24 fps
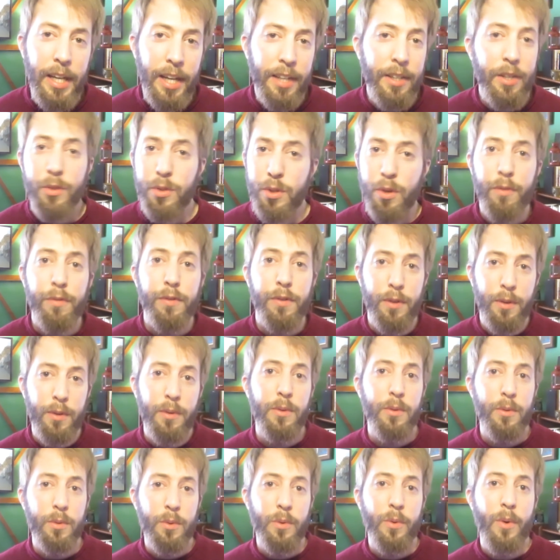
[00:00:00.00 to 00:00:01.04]
and those of
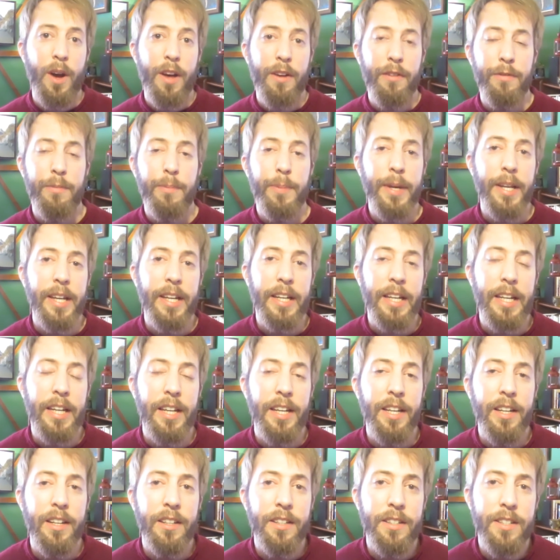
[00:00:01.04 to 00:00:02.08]
you who have been
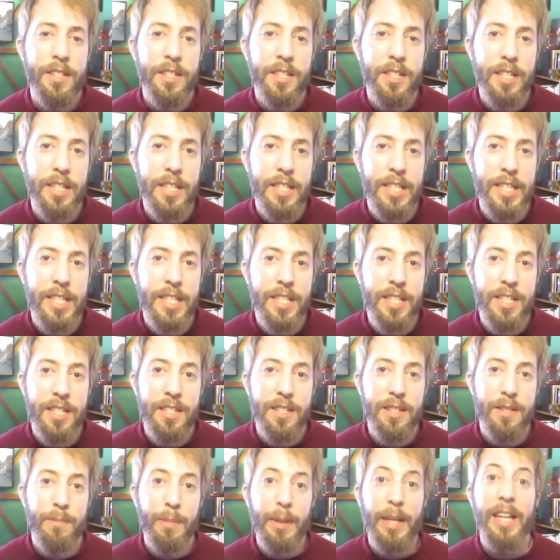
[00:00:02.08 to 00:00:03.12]
here since
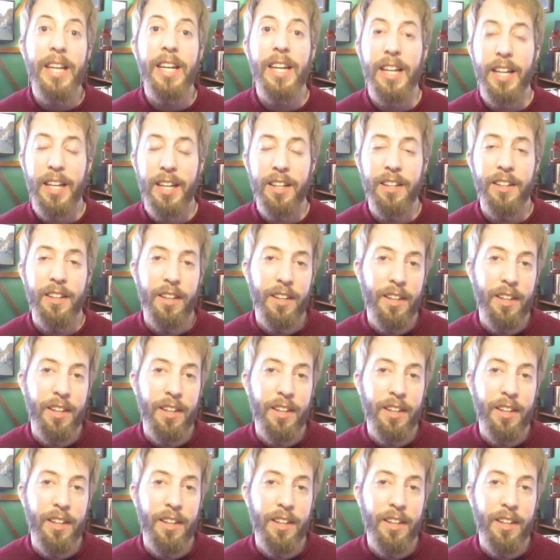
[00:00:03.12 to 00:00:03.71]
the beginning,